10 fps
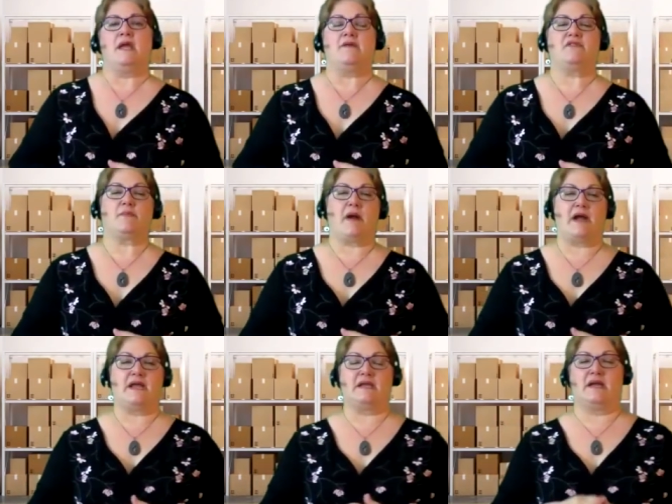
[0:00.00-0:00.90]
if you're
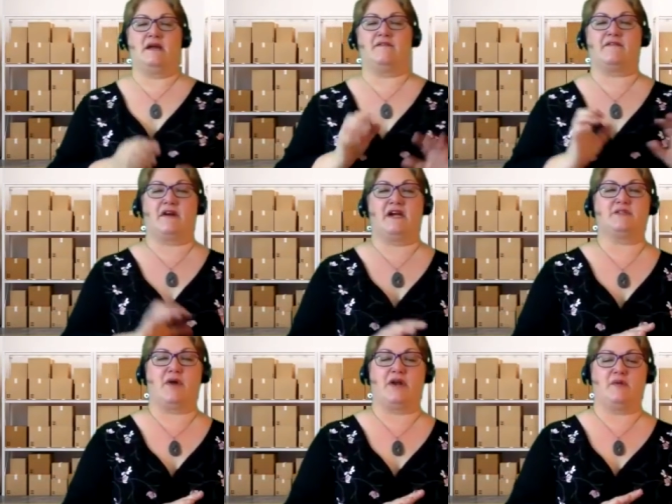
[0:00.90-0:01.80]
buying
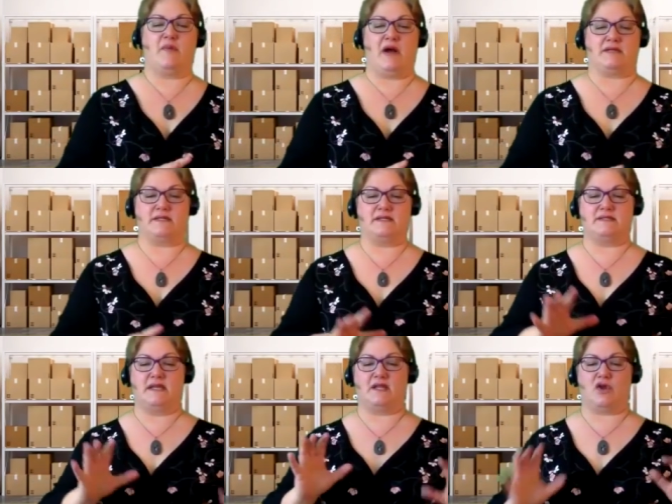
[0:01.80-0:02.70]
fresh, brand new
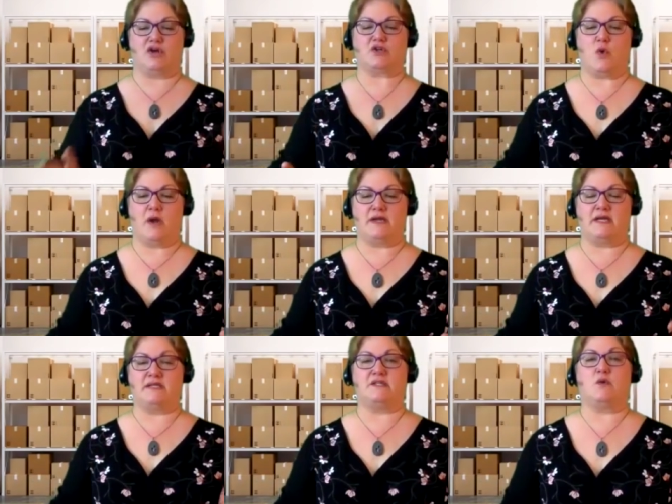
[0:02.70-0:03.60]
boxes in large
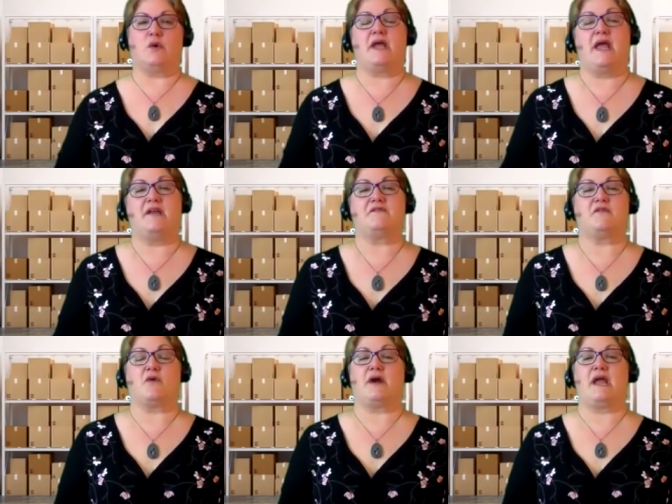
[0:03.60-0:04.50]
quantities, you want to head
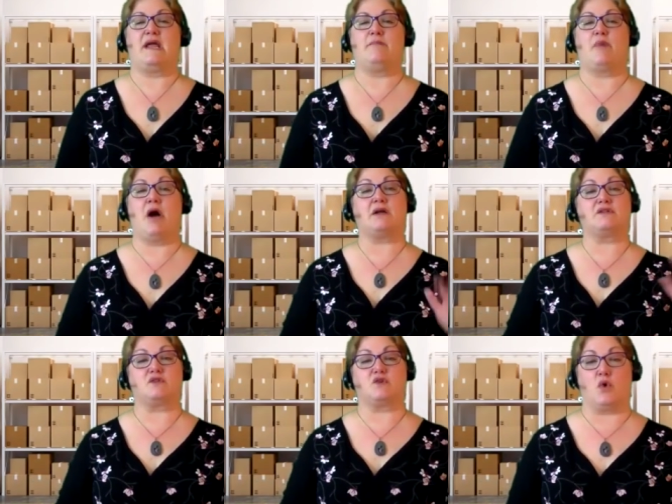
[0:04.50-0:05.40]
for a
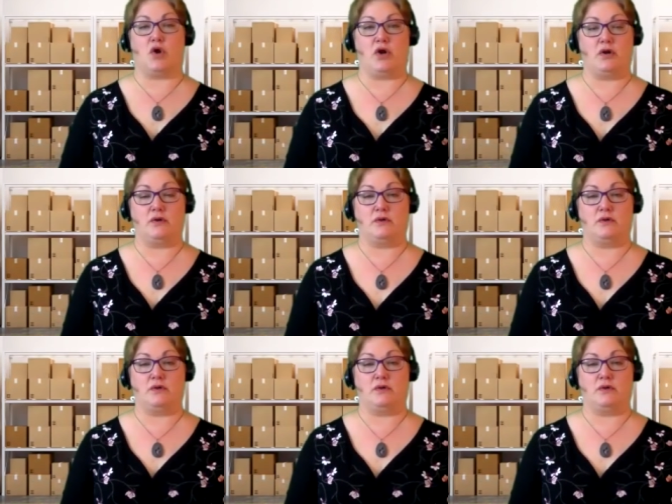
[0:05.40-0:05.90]
box store